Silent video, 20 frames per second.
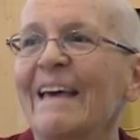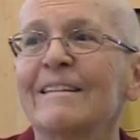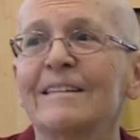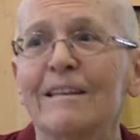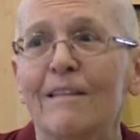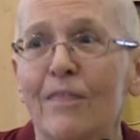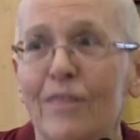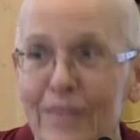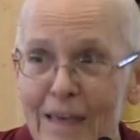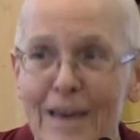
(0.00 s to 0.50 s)

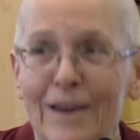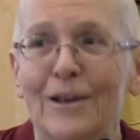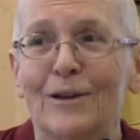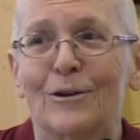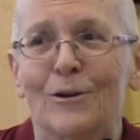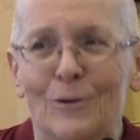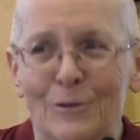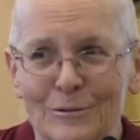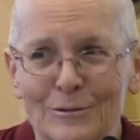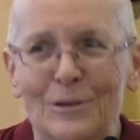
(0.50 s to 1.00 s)

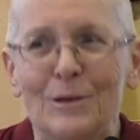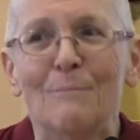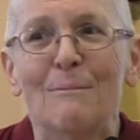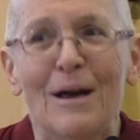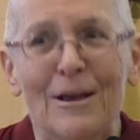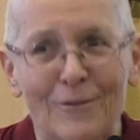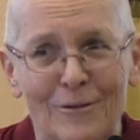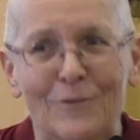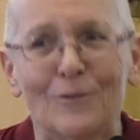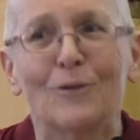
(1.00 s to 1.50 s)
antithetical to
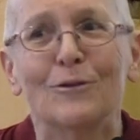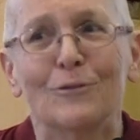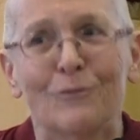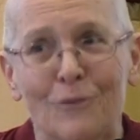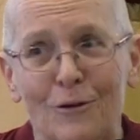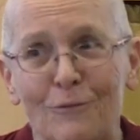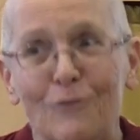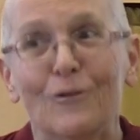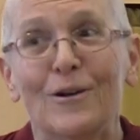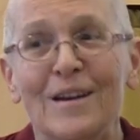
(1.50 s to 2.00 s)
my search
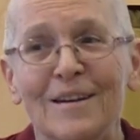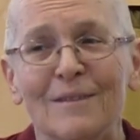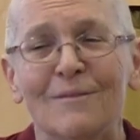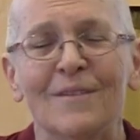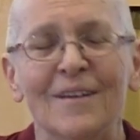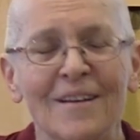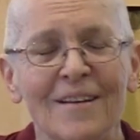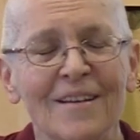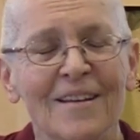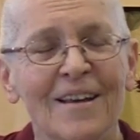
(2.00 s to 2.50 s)
for freedom.
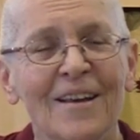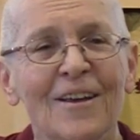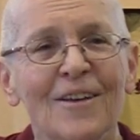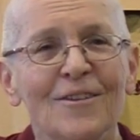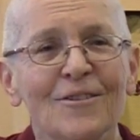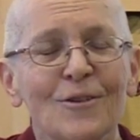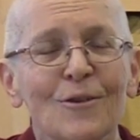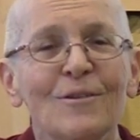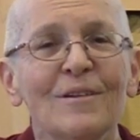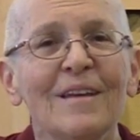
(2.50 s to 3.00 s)

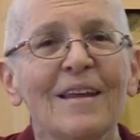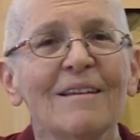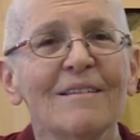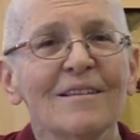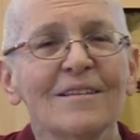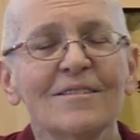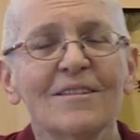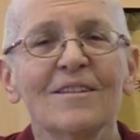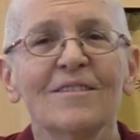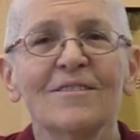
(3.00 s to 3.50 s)
So,
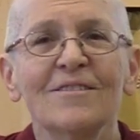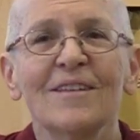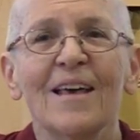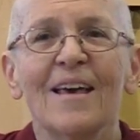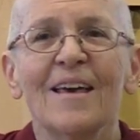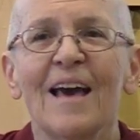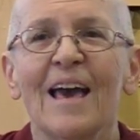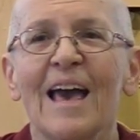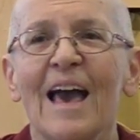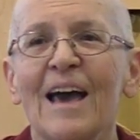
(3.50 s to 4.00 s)
needless to
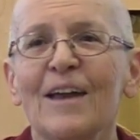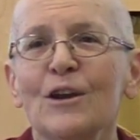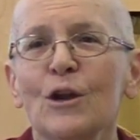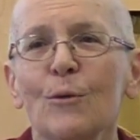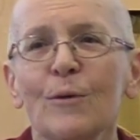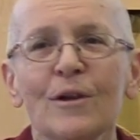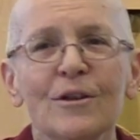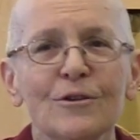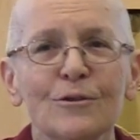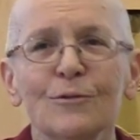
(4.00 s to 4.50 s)
say, I had
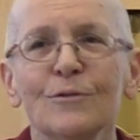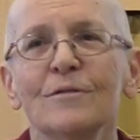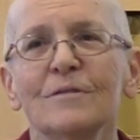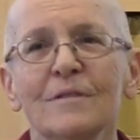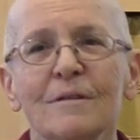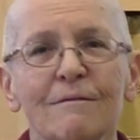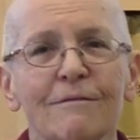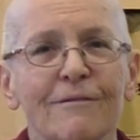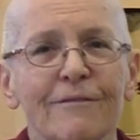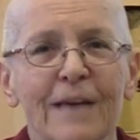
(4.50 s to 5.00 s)
no
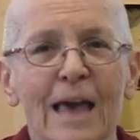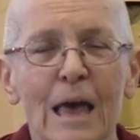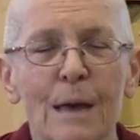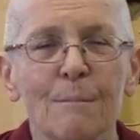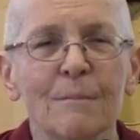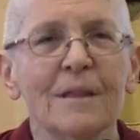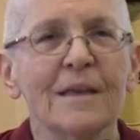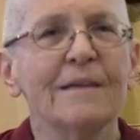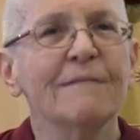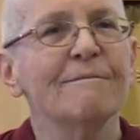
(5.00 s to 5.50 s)
interest in
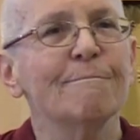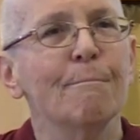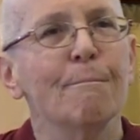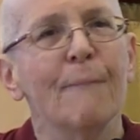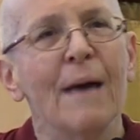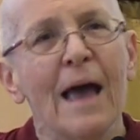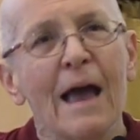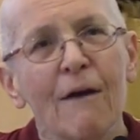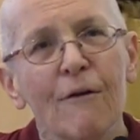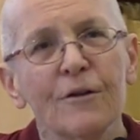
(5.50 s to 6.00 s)
family,
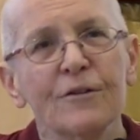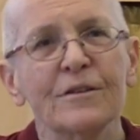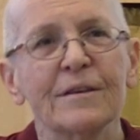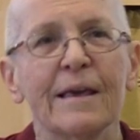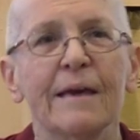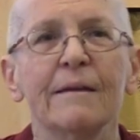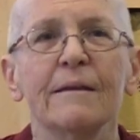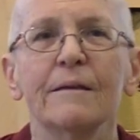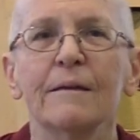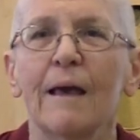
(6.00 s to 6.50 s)
marriage,
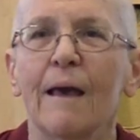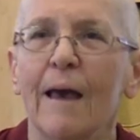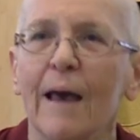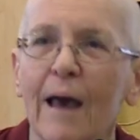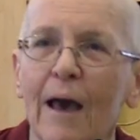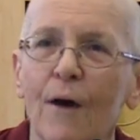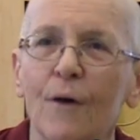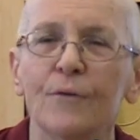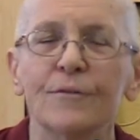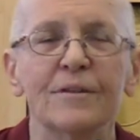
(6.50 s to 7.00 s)
getting a
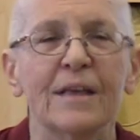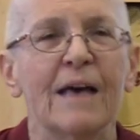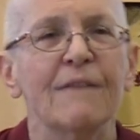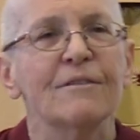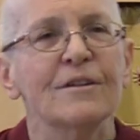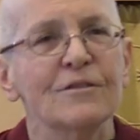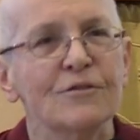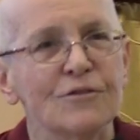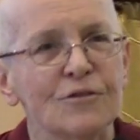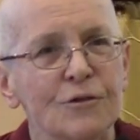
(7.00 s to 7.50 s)
house,
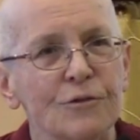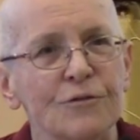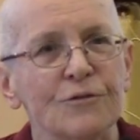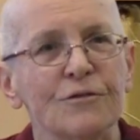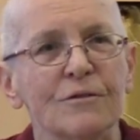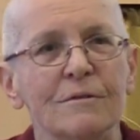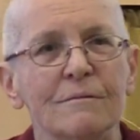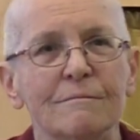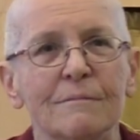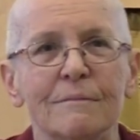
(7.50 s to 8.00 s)
having
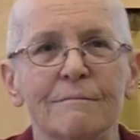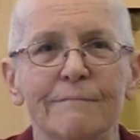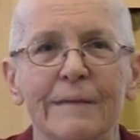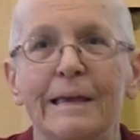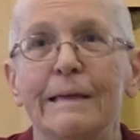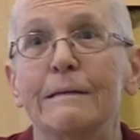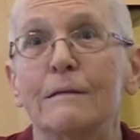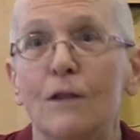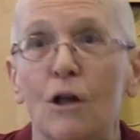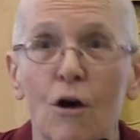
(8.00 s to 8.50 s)
children,
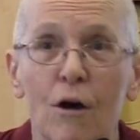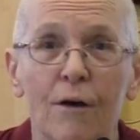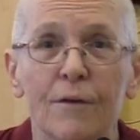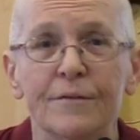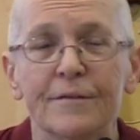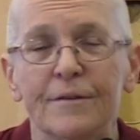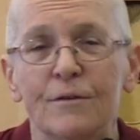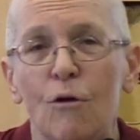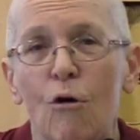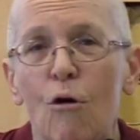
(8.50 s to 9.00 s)
in
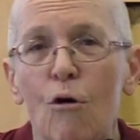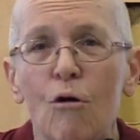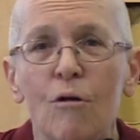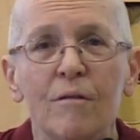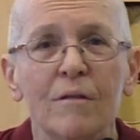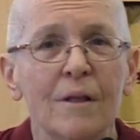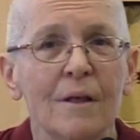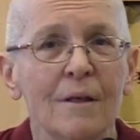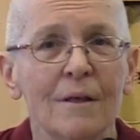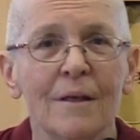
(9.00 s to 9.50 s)
laws, and
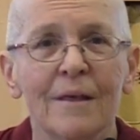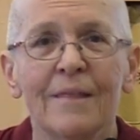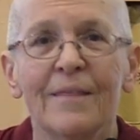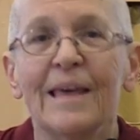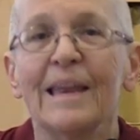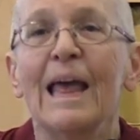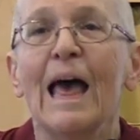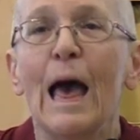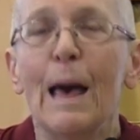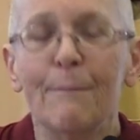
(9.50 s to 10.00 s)
all
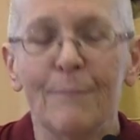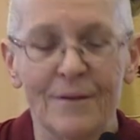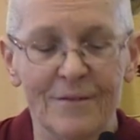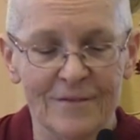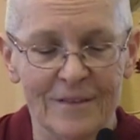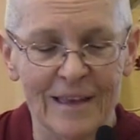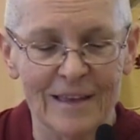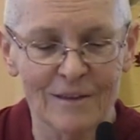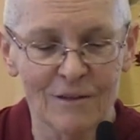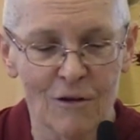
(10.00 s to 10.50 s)
that
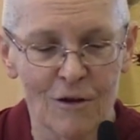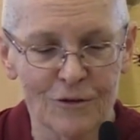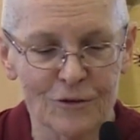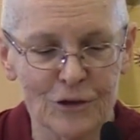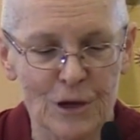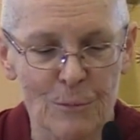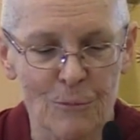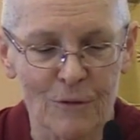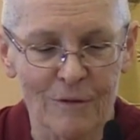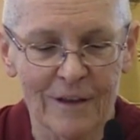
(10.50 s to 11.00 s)
happens in long
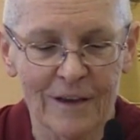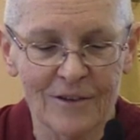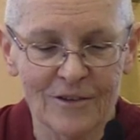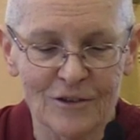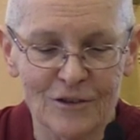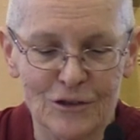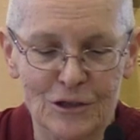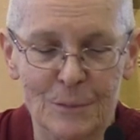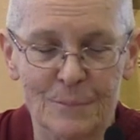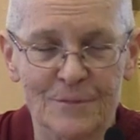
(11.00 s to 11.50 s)
term
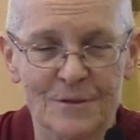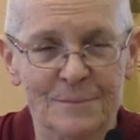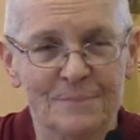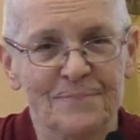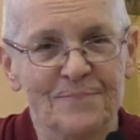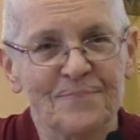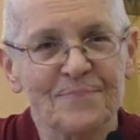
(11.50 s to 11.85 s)
relationships.